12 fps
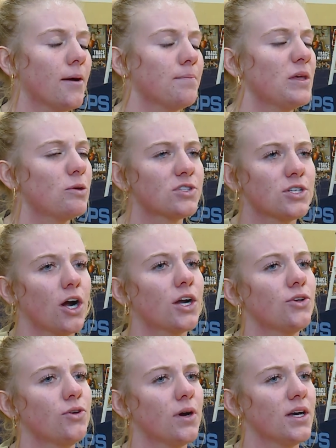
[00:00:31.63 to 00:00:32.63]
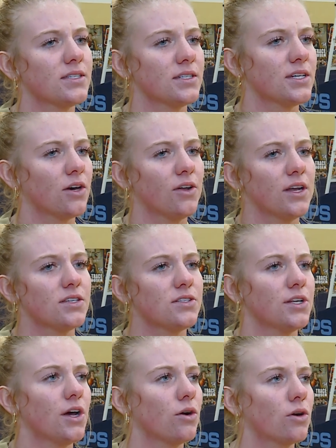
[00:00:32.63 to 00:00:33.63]
He was talking to us and telling
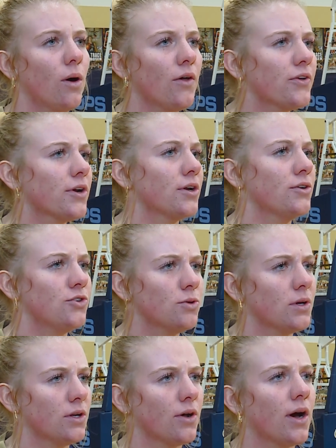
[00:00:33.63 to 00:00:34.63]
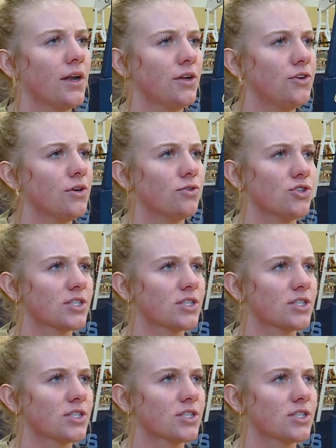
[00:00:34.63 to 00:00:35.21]
us, you know, go out there and do what you know how to do.